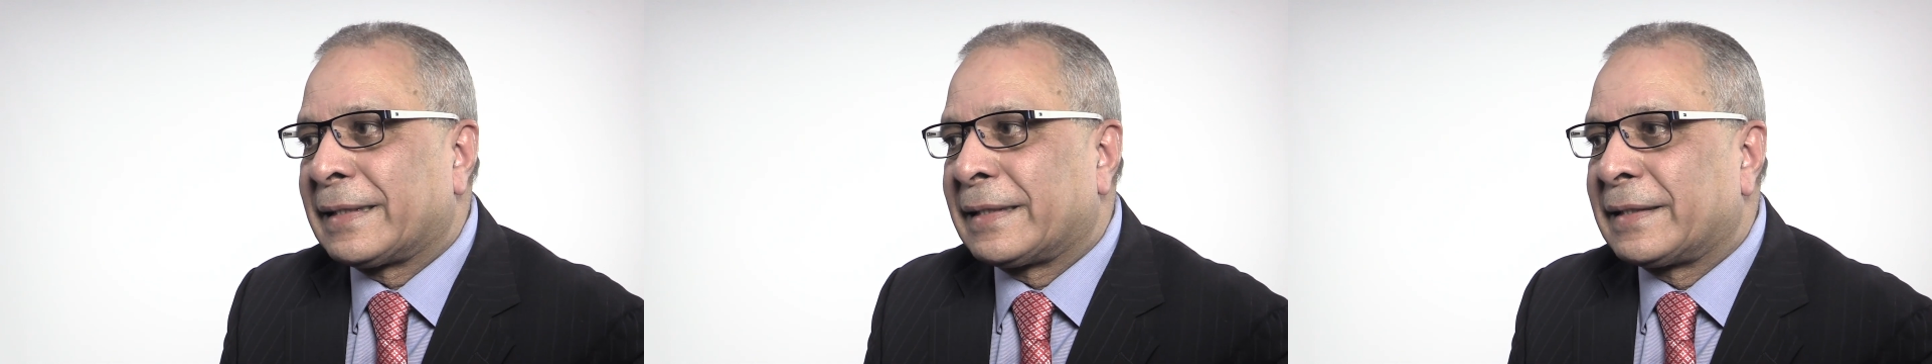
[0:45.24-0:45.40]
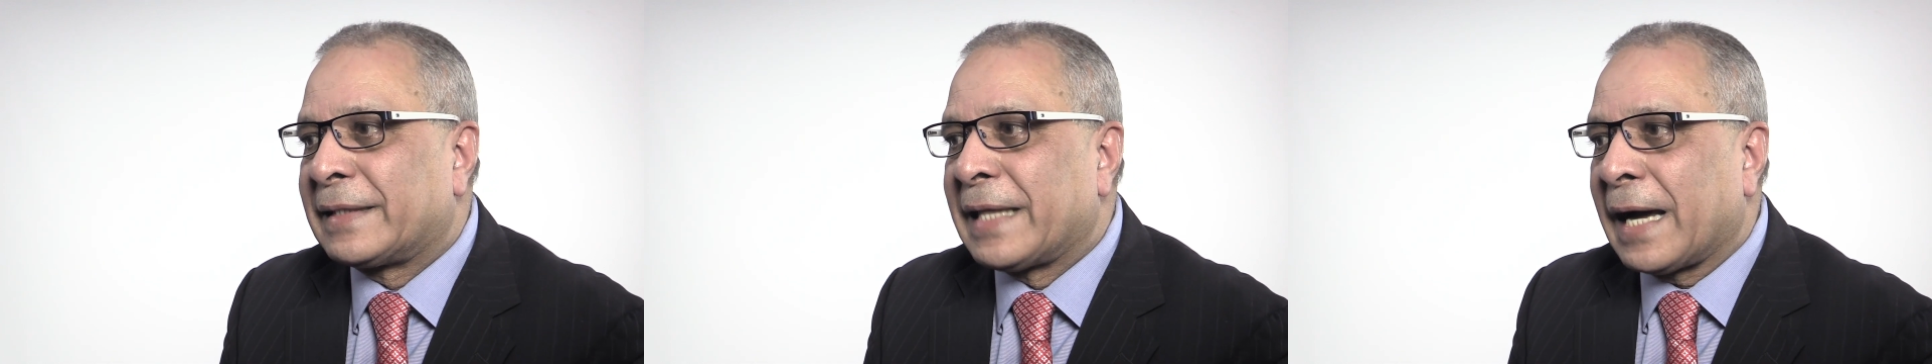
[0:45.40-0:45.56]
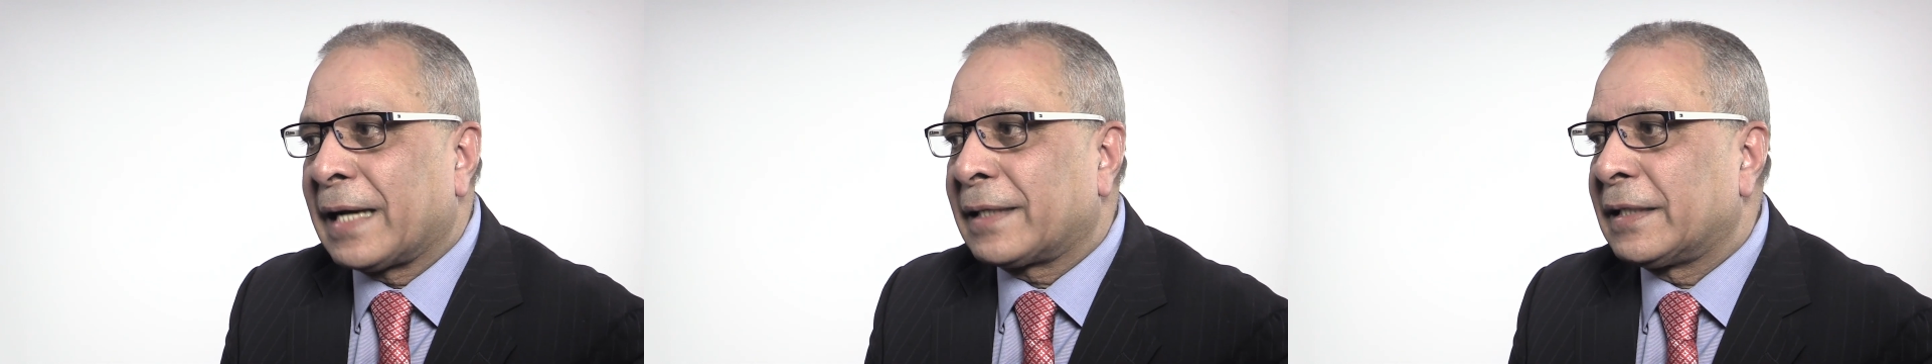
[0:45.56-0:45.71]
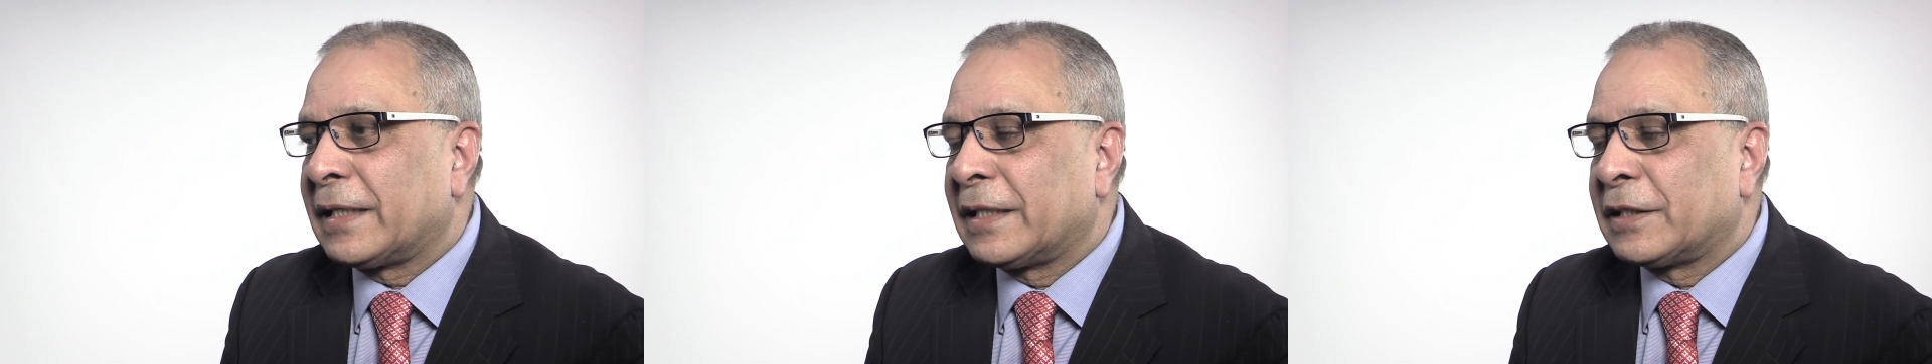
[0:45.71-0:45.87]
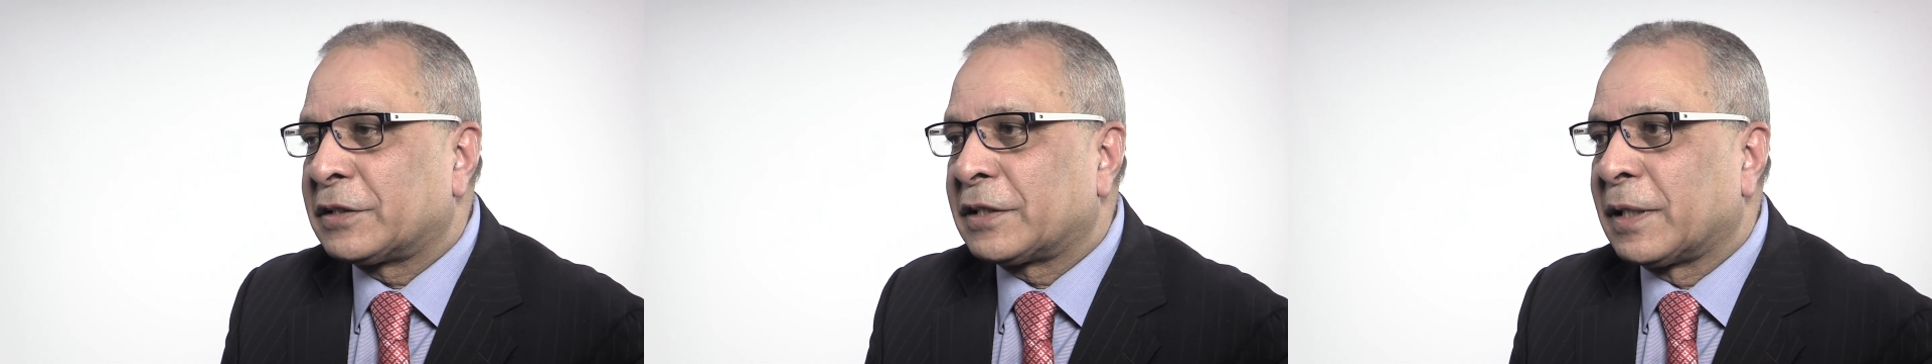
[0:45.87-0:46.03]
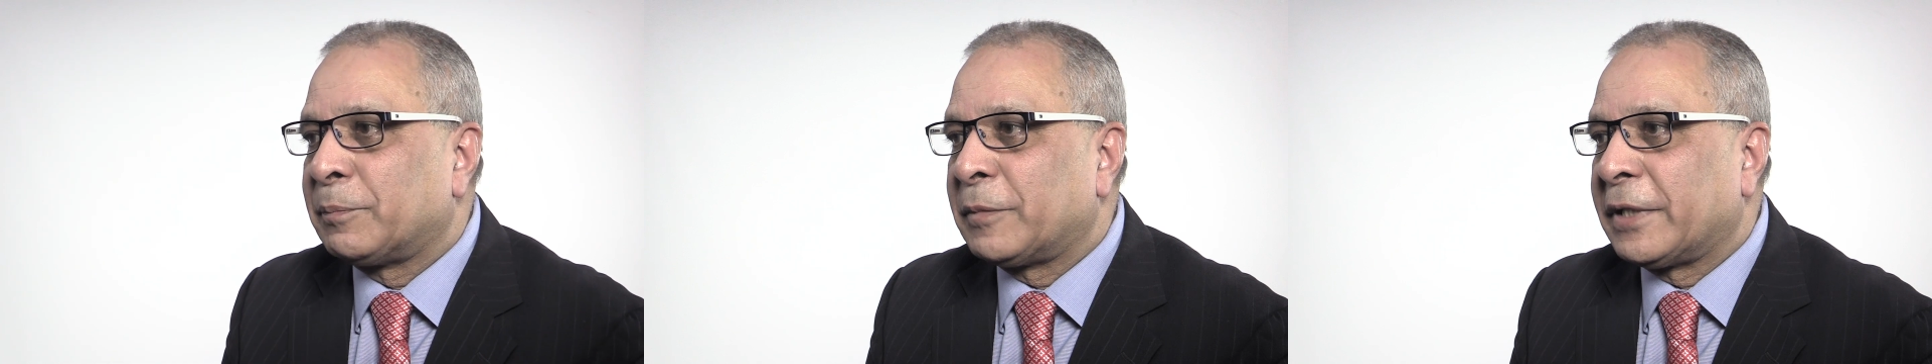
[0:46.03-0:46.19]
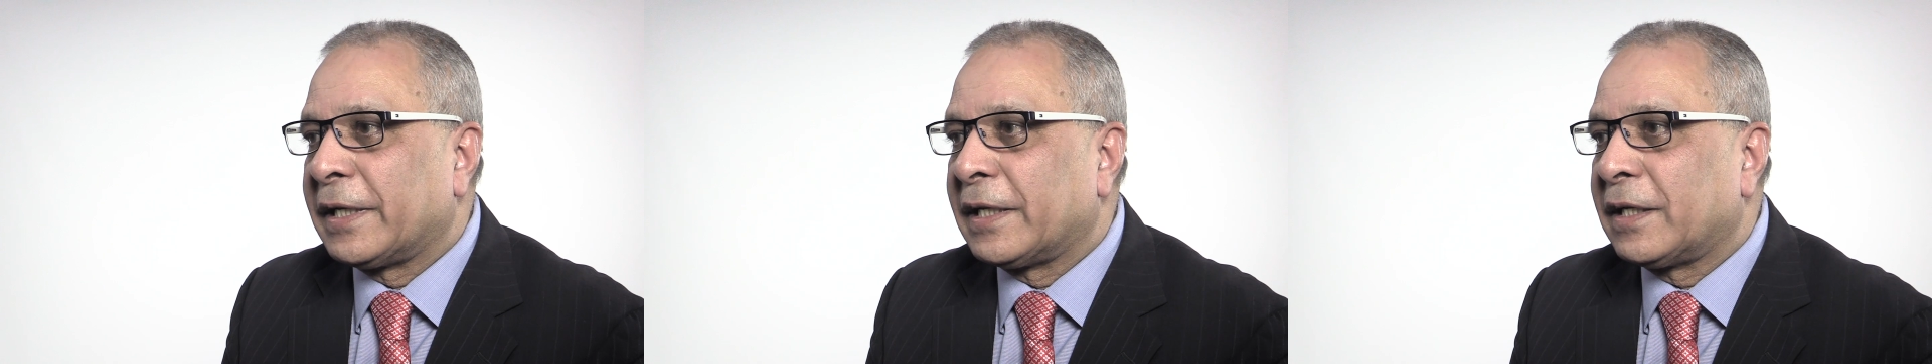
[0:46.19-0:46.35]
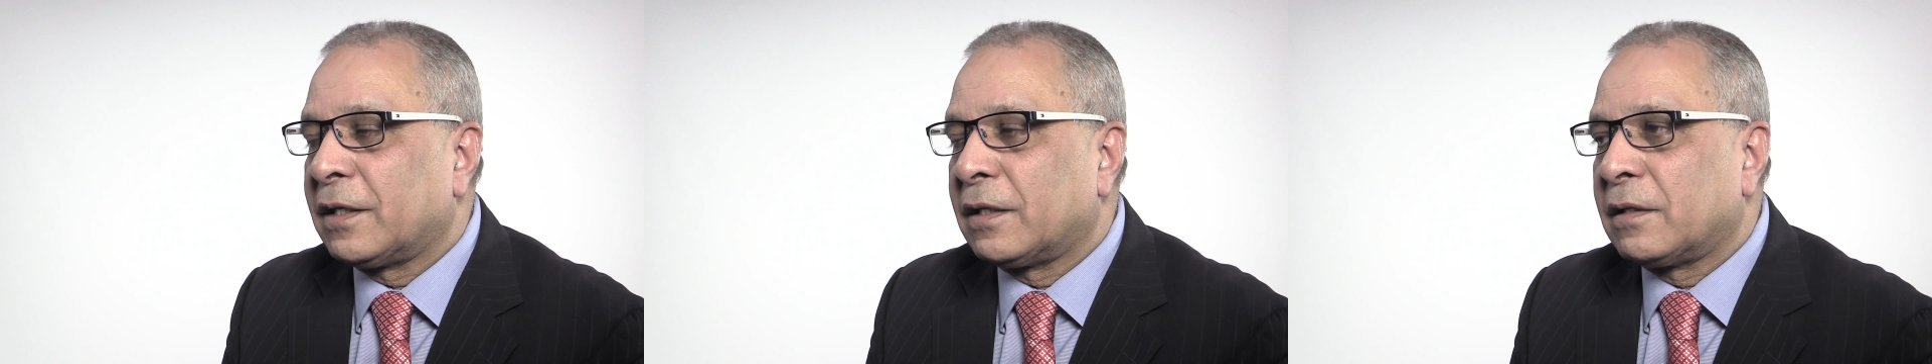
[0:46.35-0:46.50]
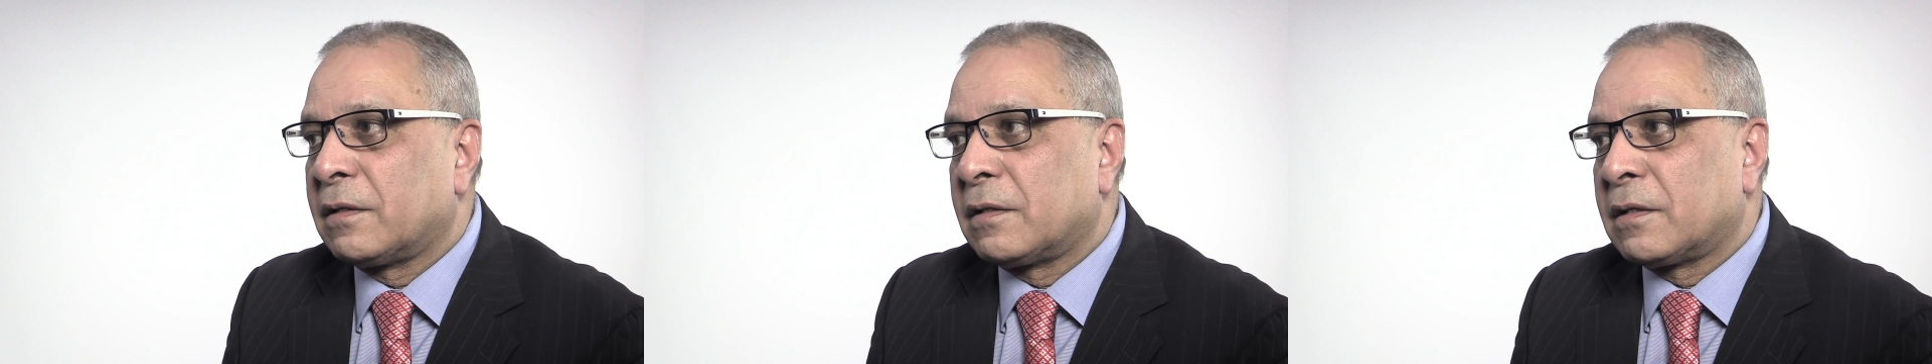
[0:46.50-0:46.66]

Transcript: that is something